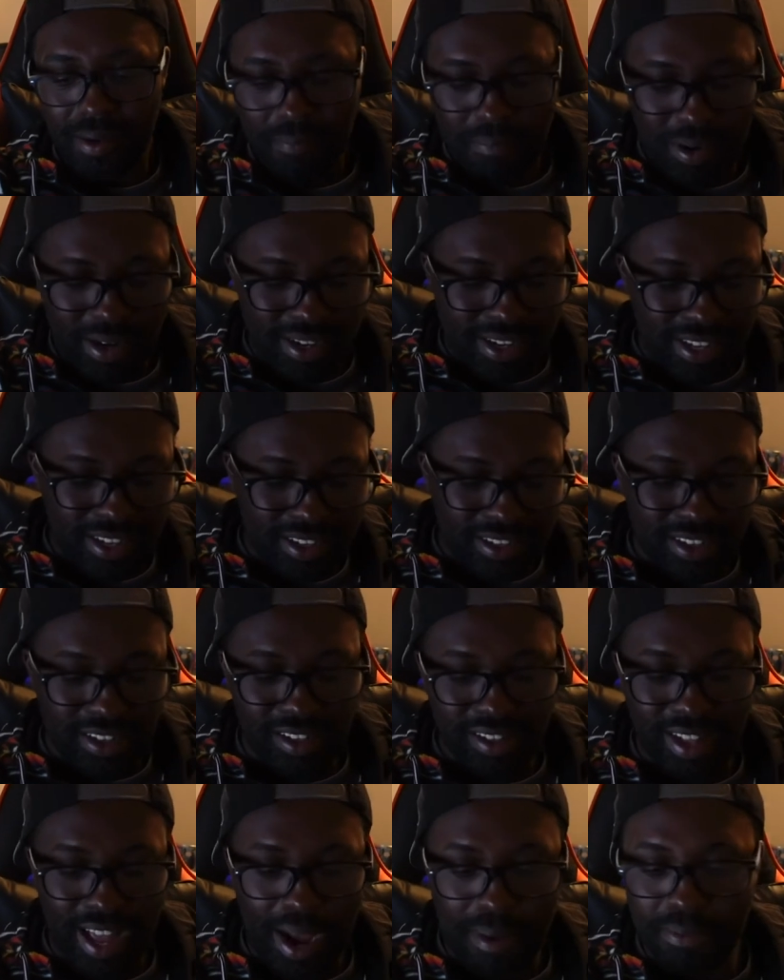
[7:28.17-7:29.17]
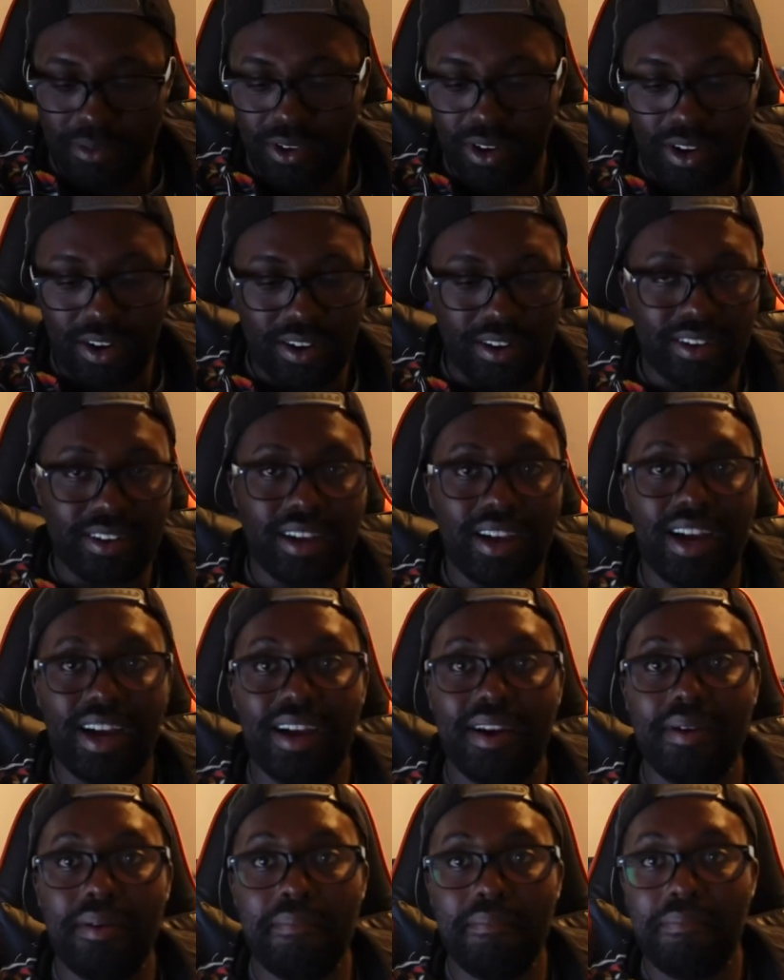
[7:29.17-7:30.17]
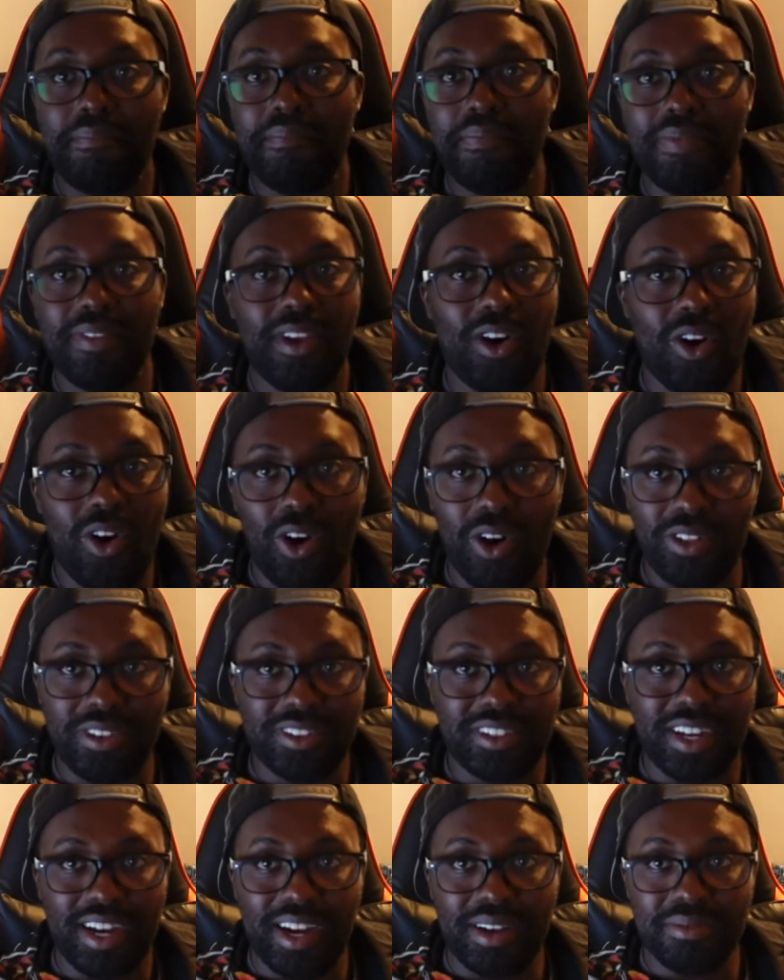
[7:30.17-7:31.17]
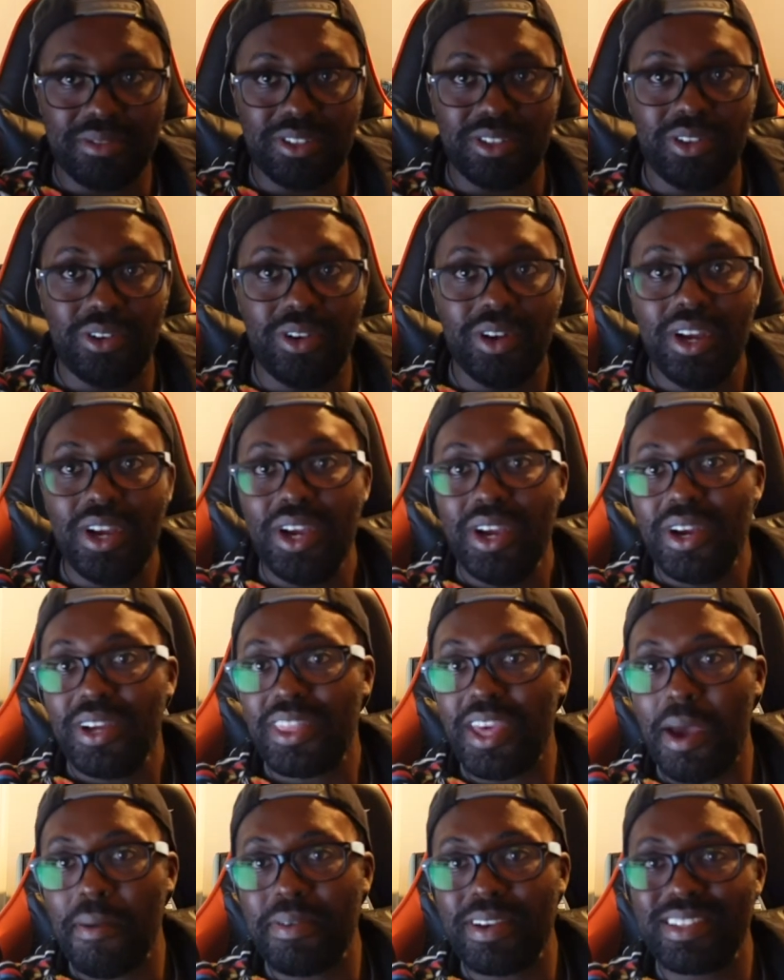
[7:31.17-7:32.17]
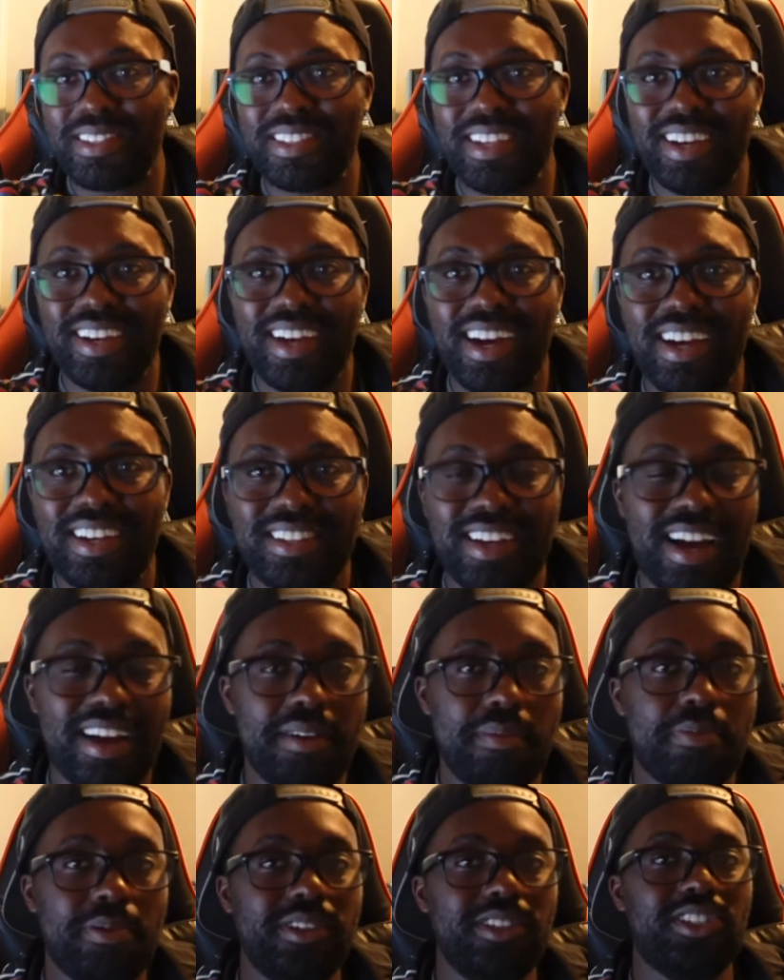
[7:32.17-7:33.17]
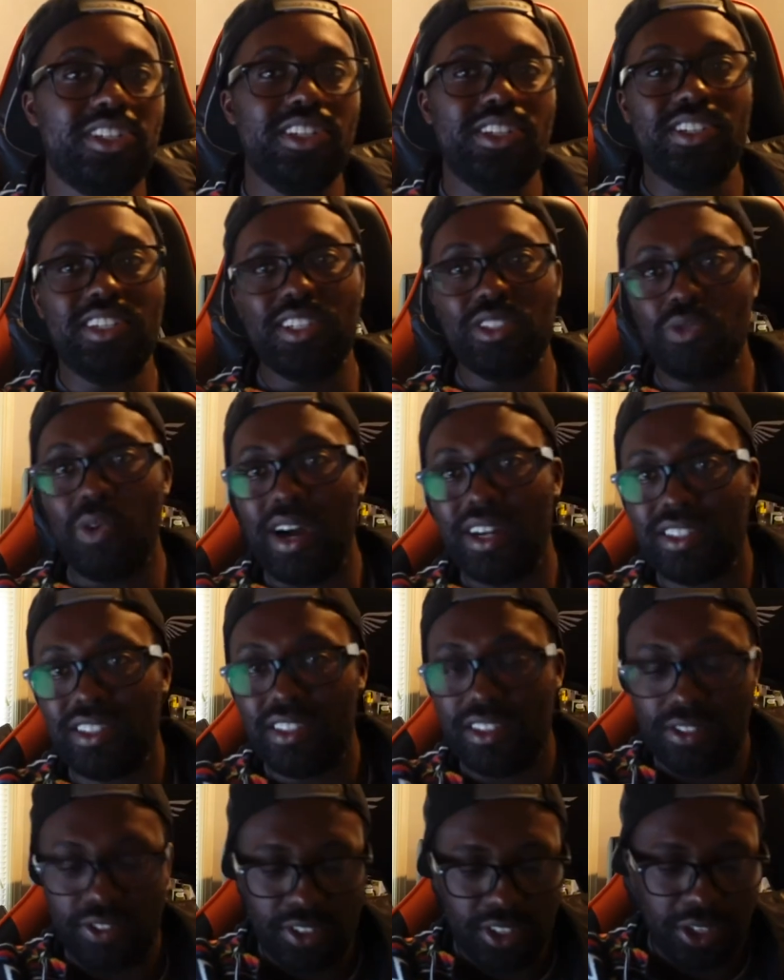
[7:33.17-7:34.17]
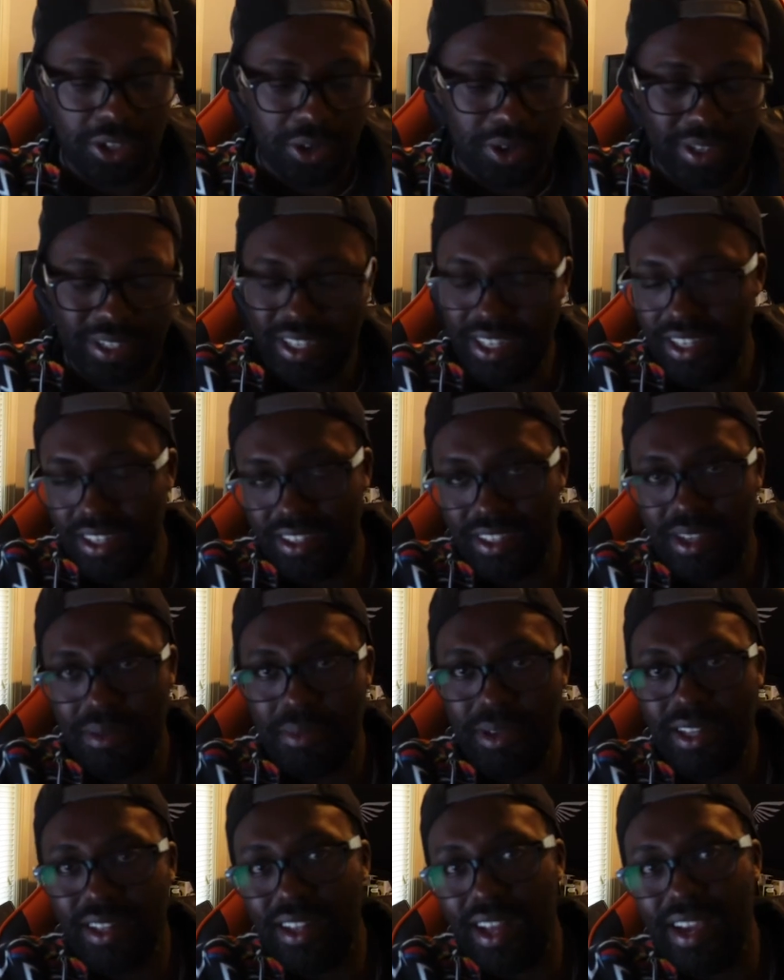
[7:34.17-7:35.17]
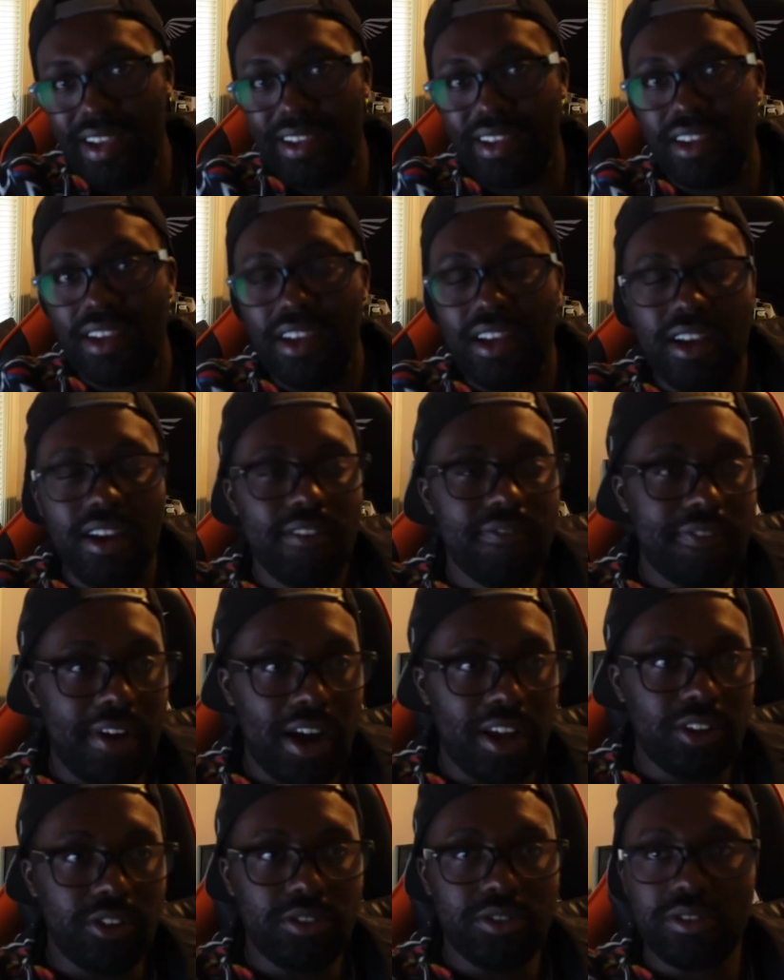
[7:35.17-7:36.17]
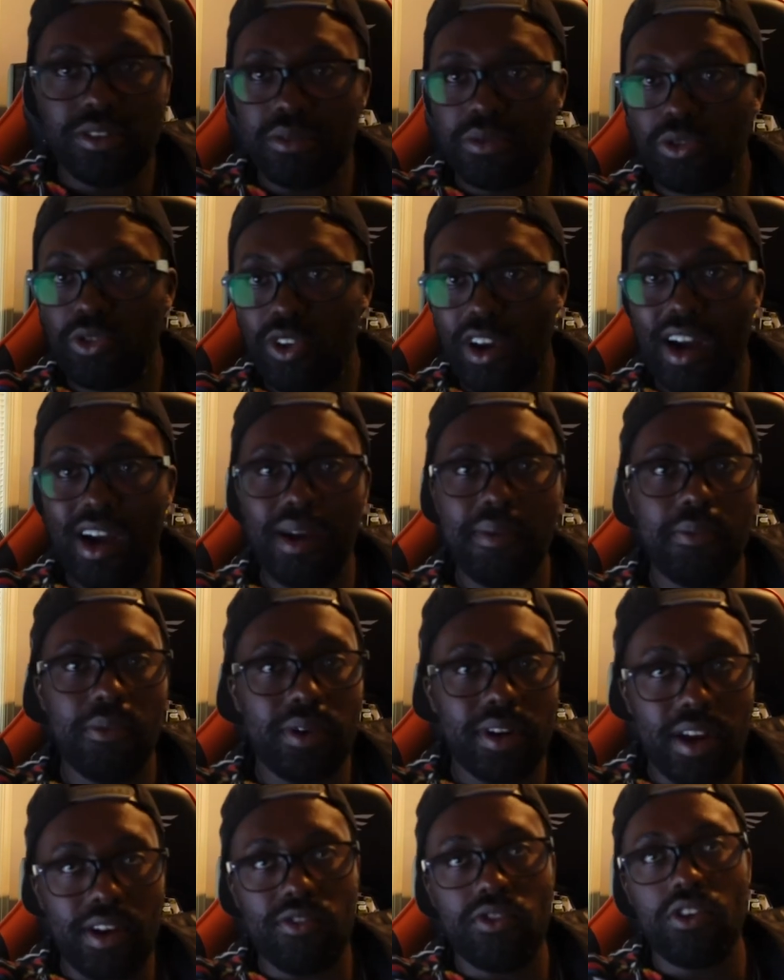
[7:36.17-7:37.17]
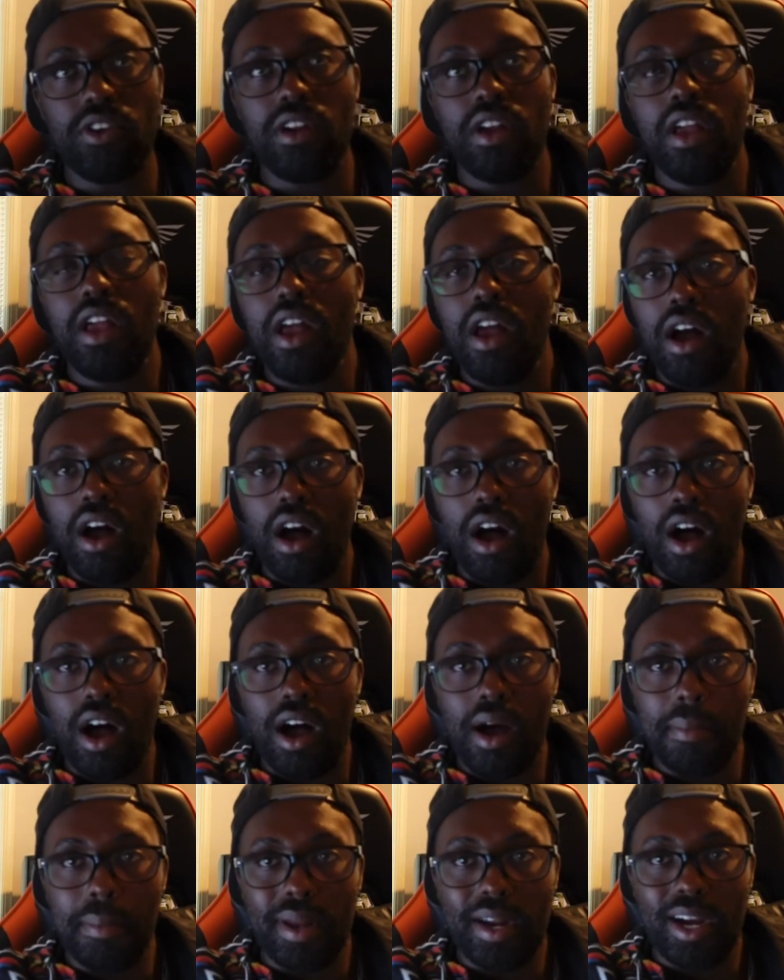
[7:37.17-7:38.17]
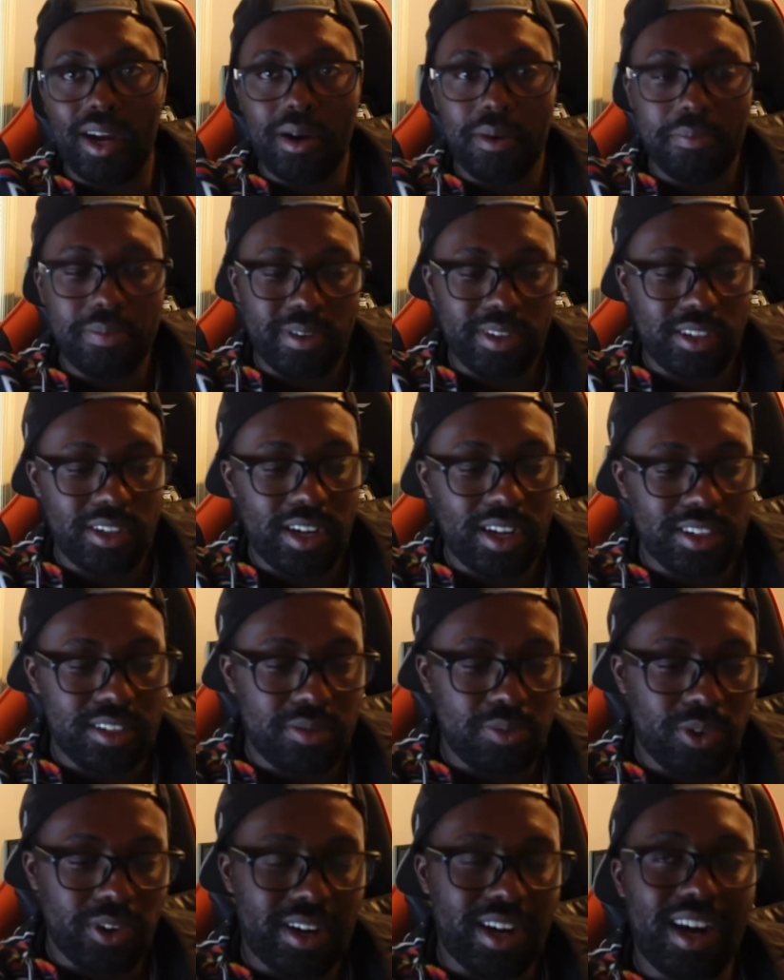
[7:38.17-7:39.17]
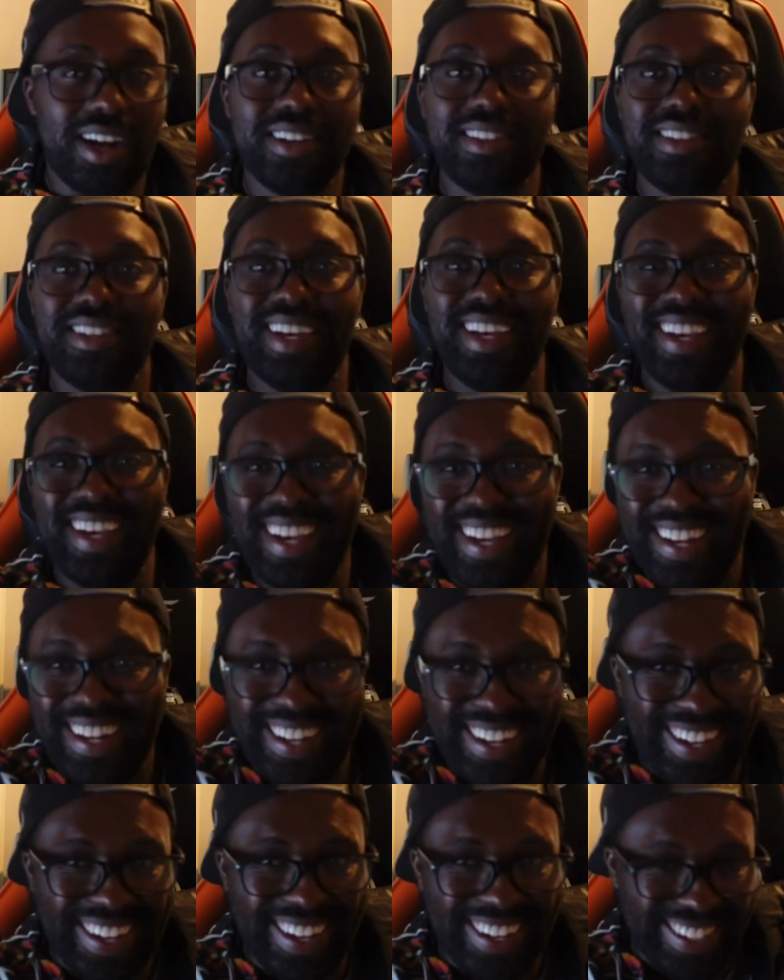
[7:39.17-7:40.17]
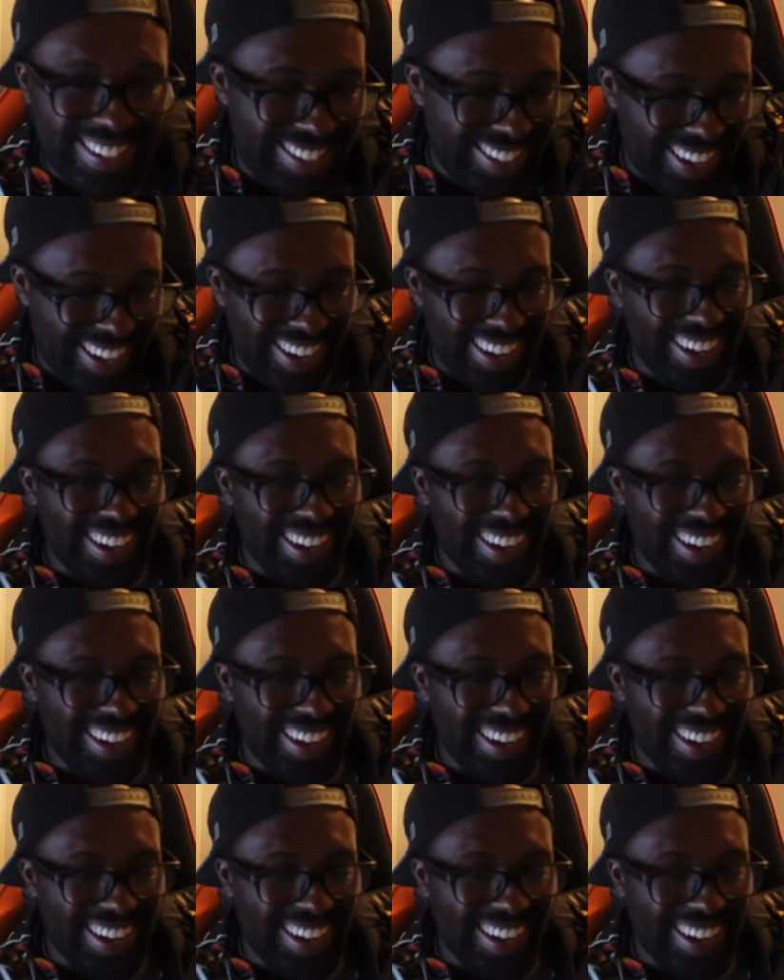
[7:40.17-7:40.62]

but he is a lap dog all the time. So that being said, guys, I appreciate you guys watching this video. Again, give me a like, follow, subscribe, whatever. And I'll bring you guys some more content. All